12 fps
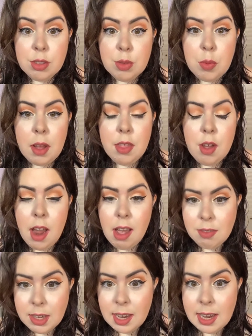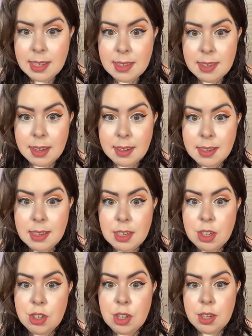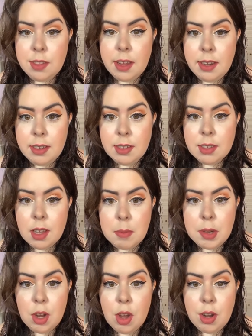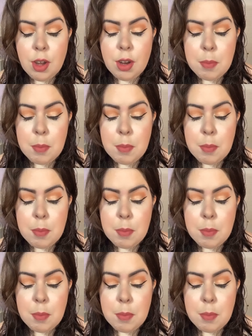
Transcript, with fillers: Well, they're having a second edition that is coming on on